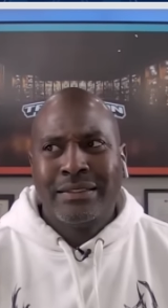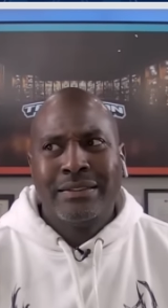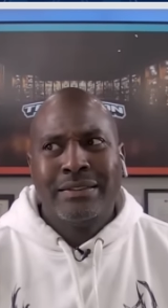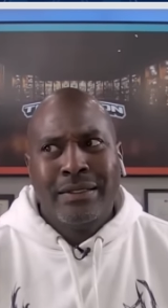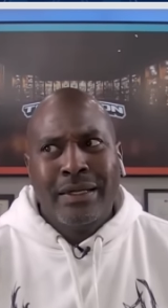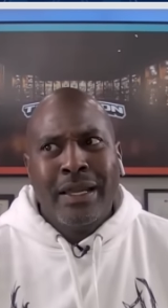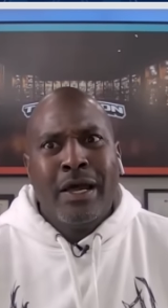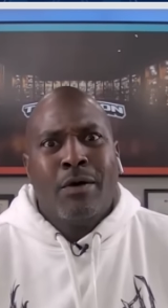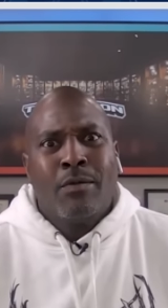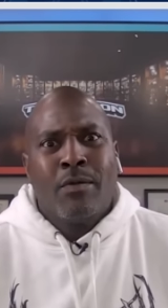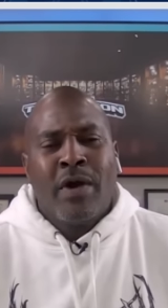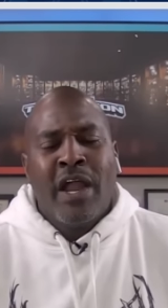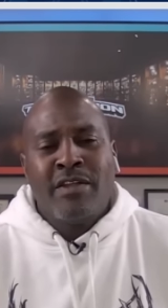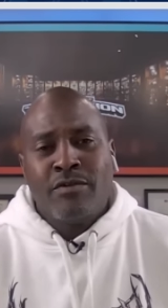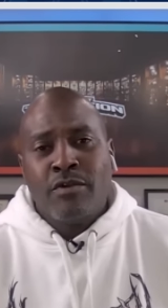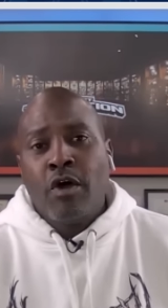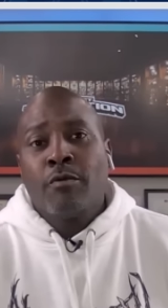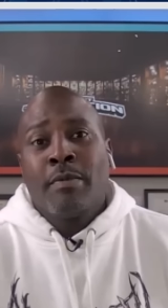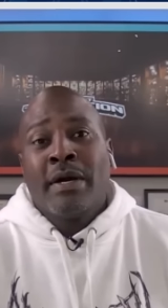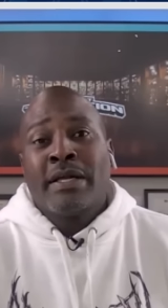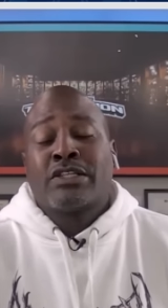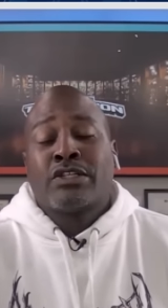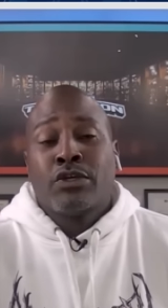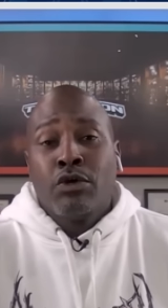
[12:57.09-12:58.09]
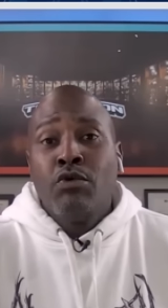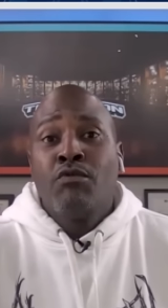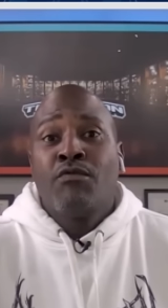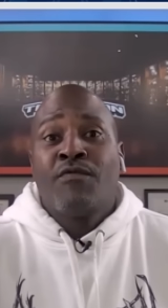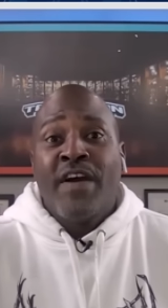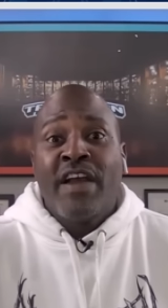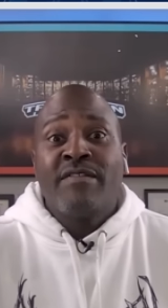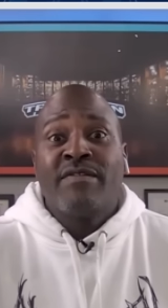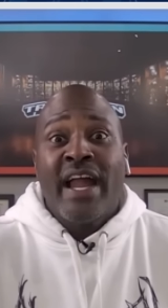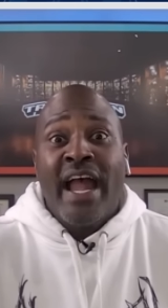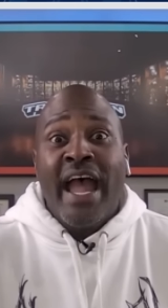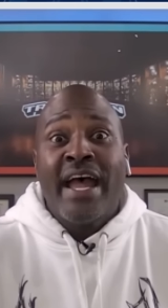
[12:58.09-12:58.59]
You helped raise. Those are my two
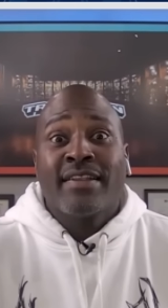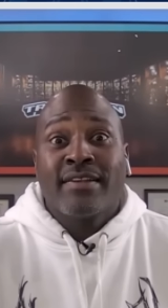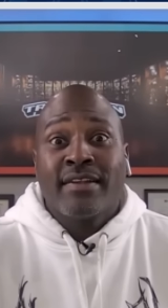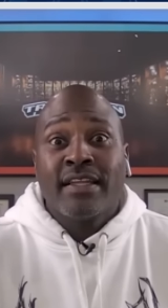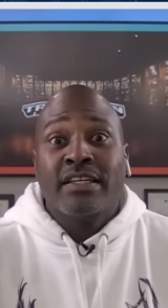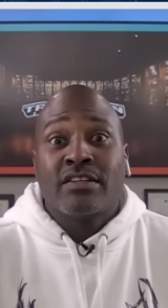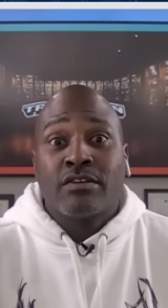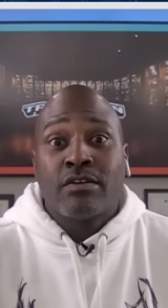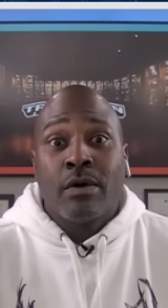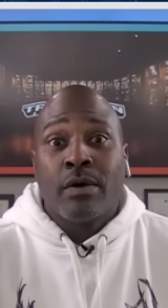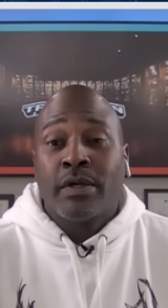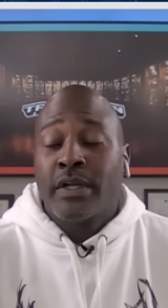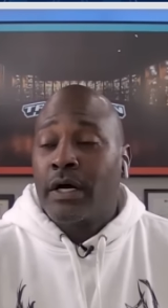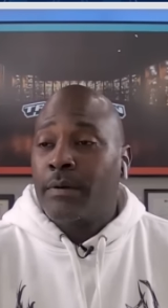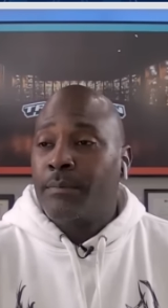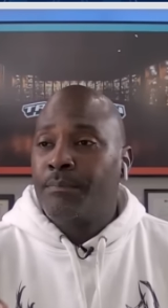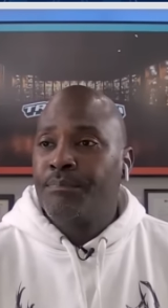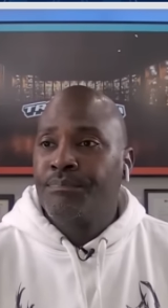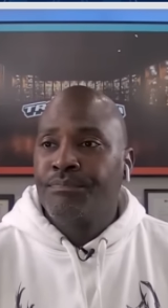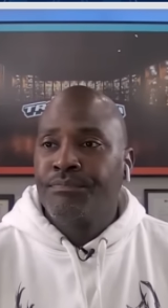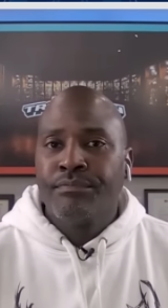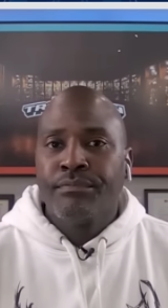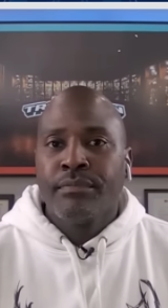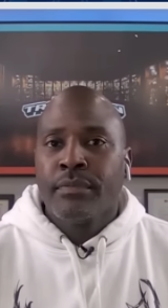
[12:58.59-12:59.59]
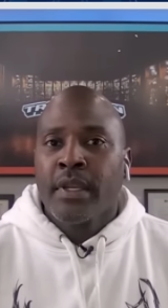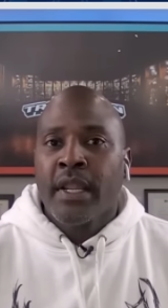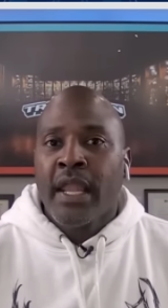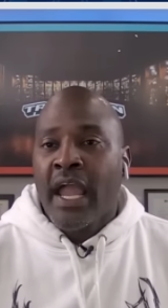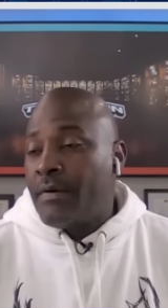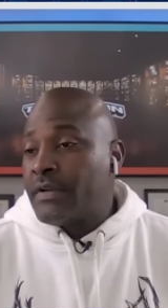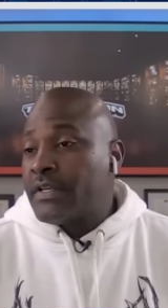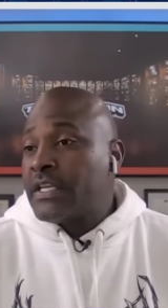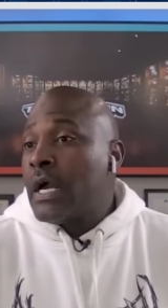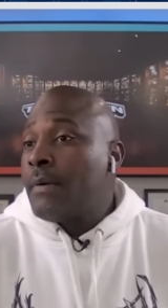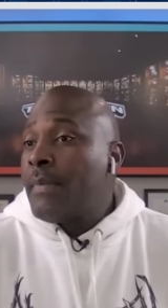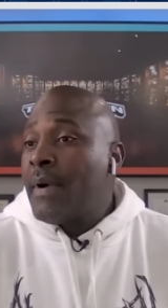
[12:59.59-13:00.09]
favorite athletes growing up.
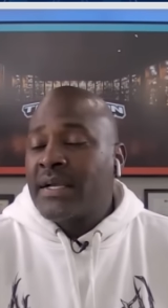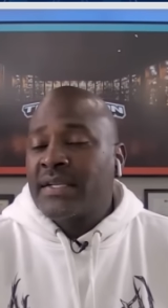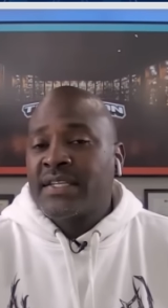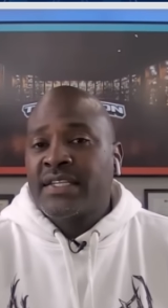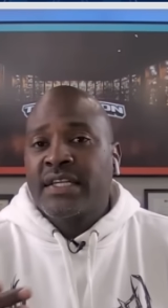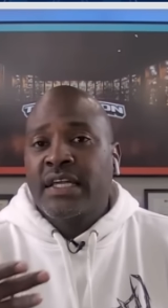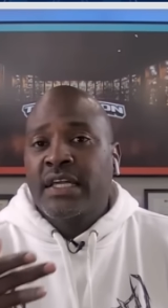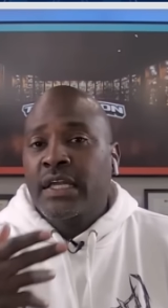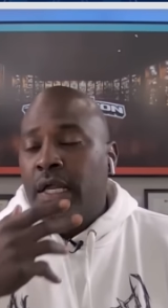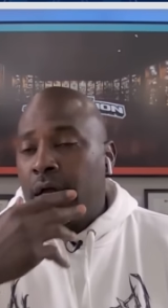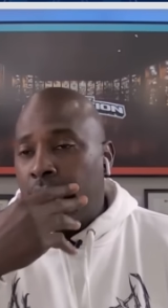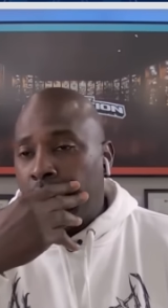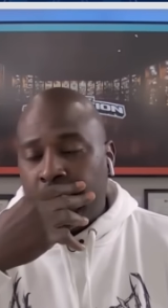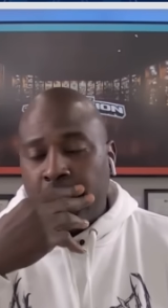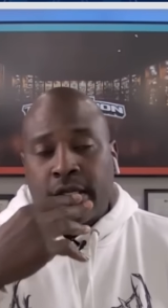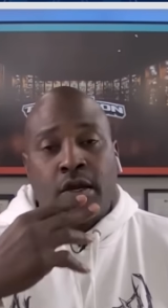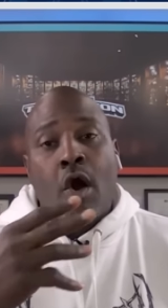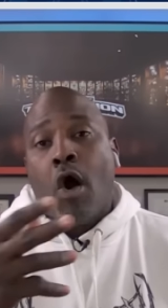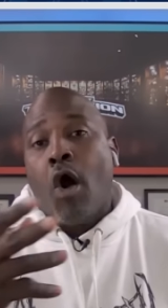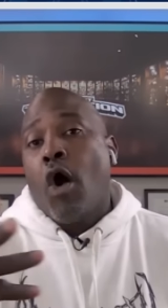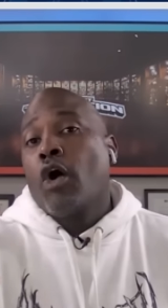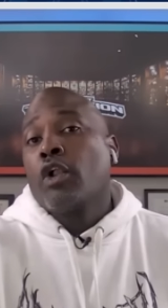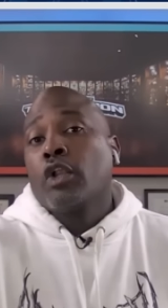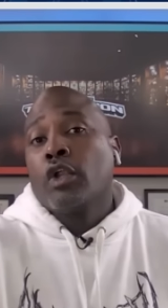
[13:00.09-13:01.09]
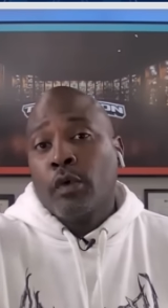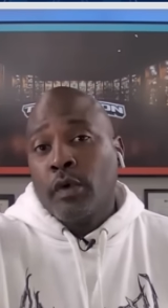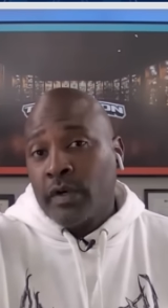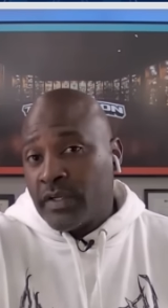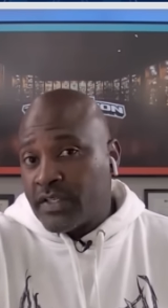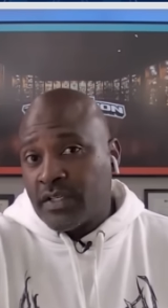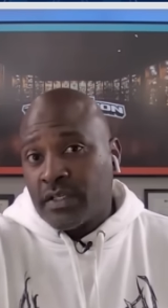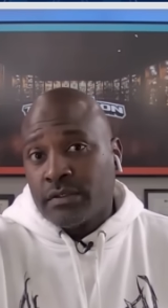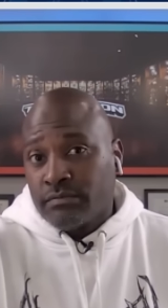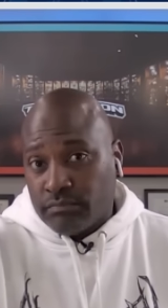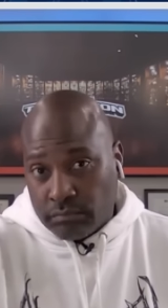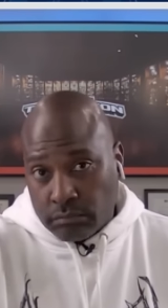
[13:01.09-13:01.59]
Every time I see Carl
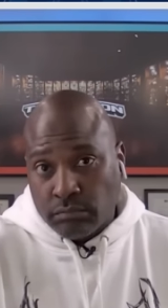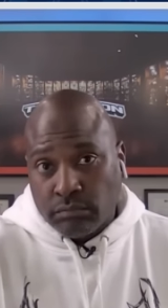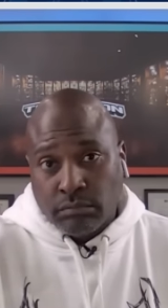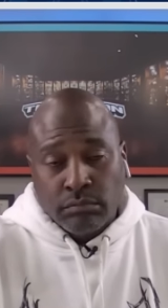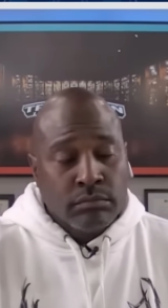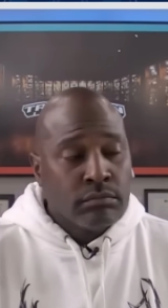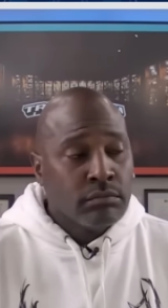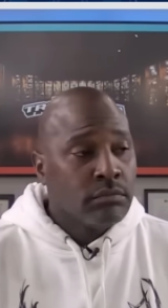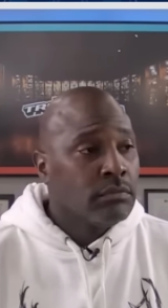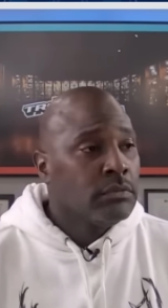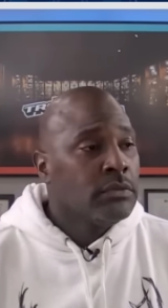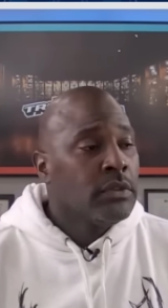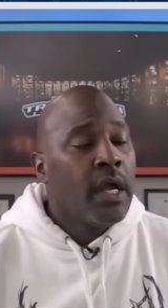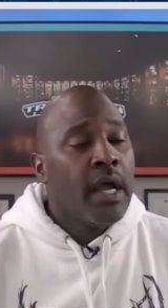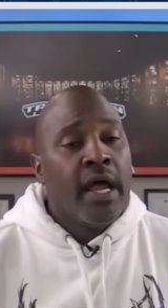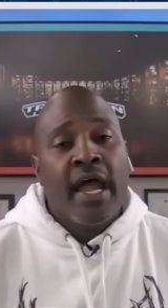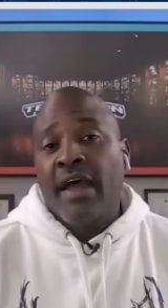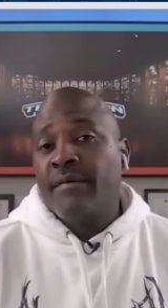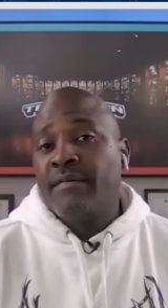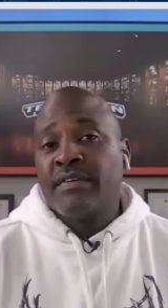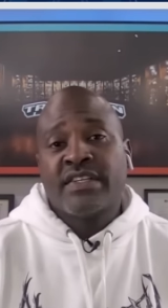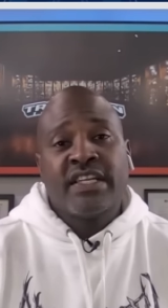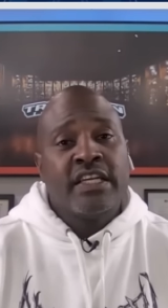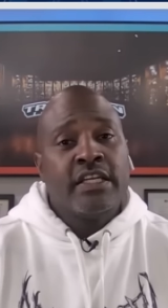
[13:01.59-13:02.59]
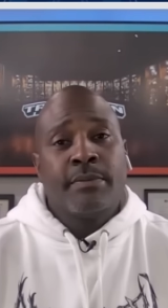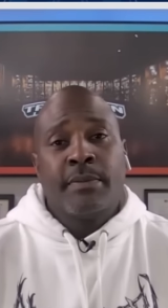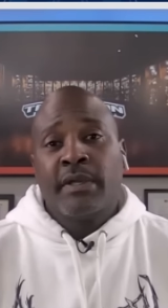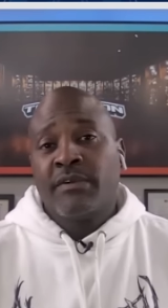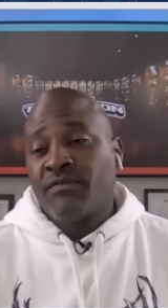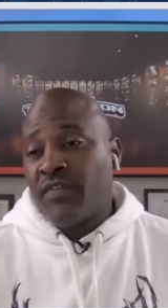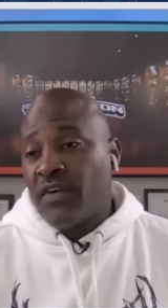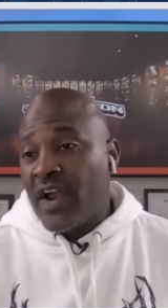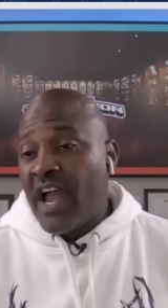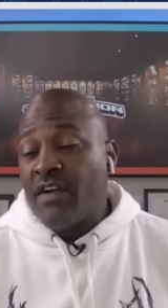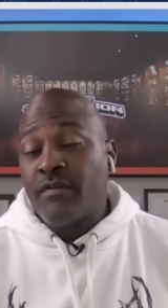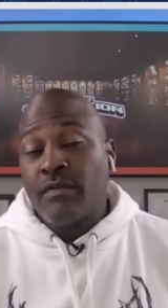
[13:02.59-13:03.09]
Lewis, I haven't seen him
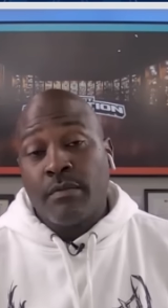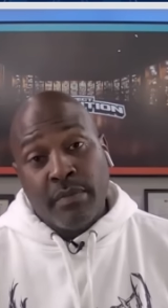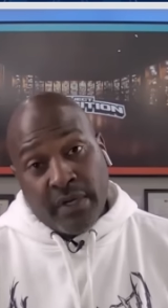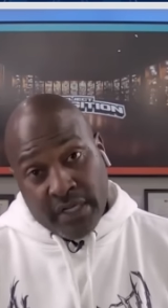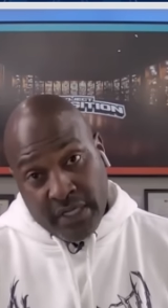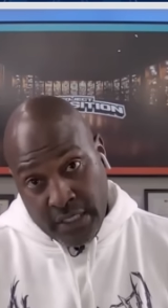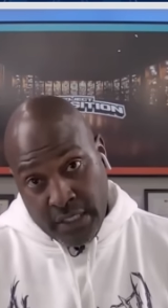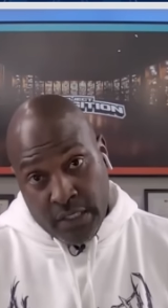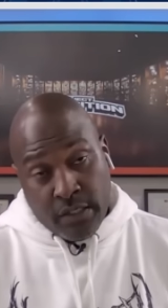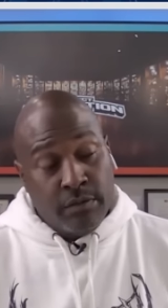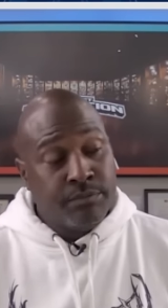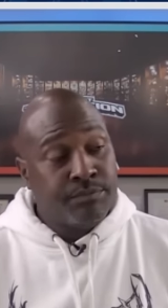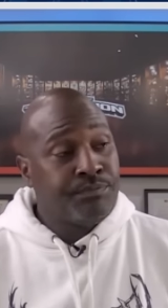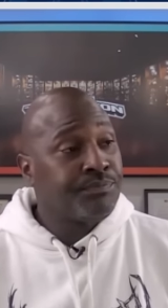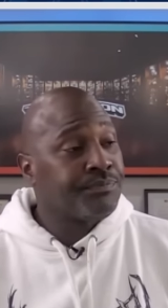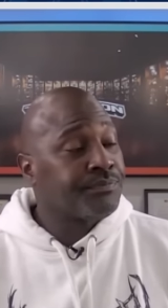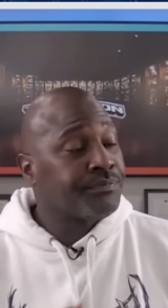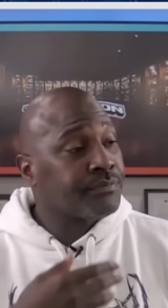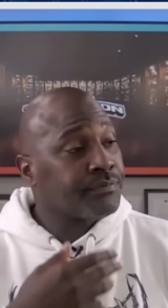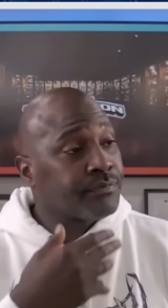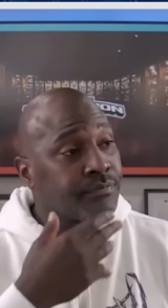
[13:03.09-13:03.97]
in forever, but him.